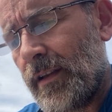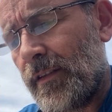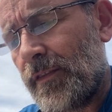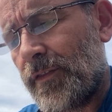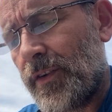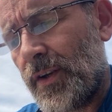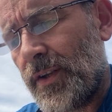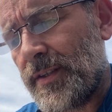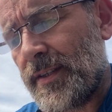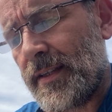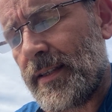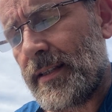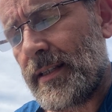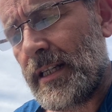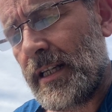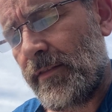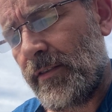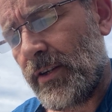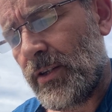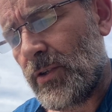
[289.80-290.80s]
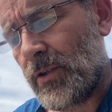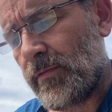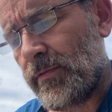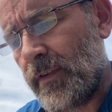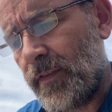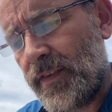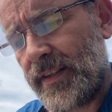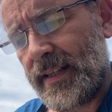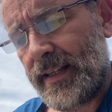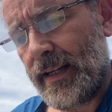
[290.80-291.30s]
Foster's lyrical,
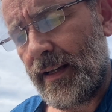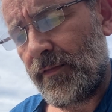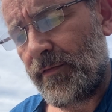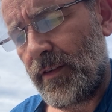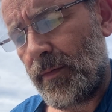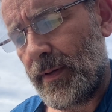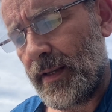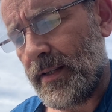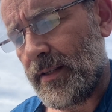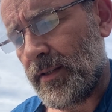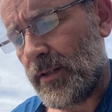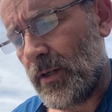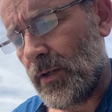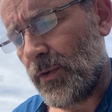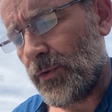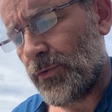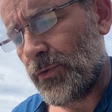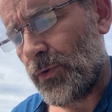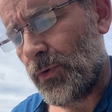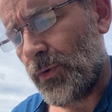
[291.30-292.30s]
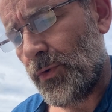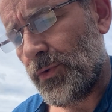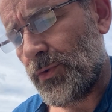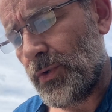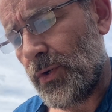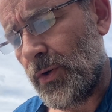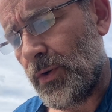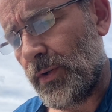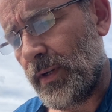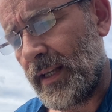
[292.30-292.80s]
riveting Amphibious Soul draws
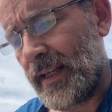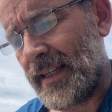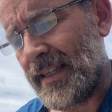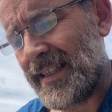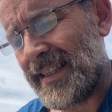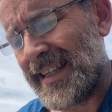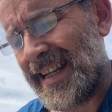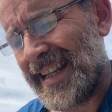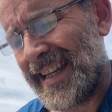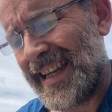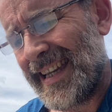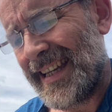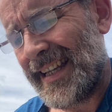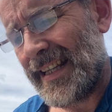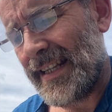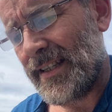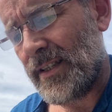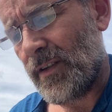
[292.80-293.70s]
on his decades